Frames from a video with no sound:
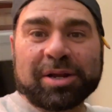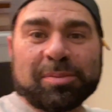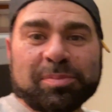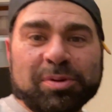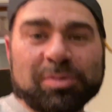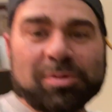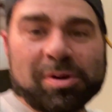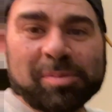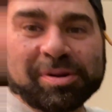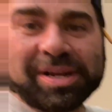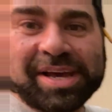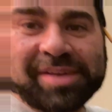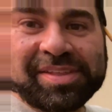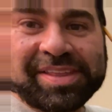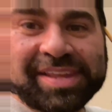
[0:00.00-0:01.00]
a boot warmer
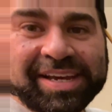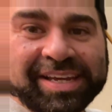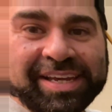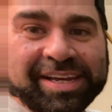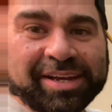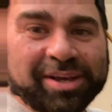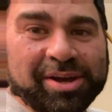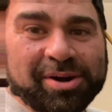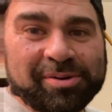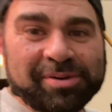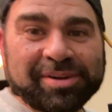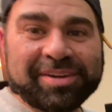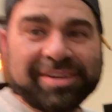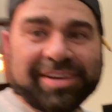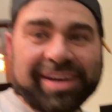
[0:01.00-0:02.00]
down there. That can't go.
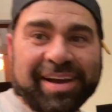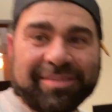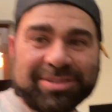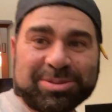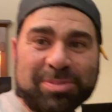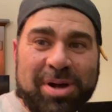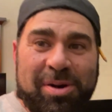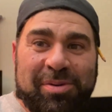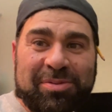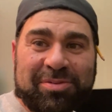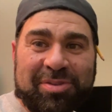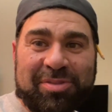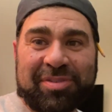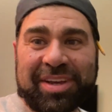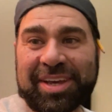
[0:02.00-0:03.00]
I have a small one for
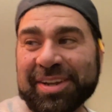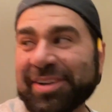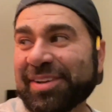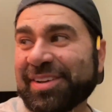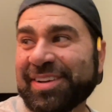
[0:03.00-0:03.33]
the van.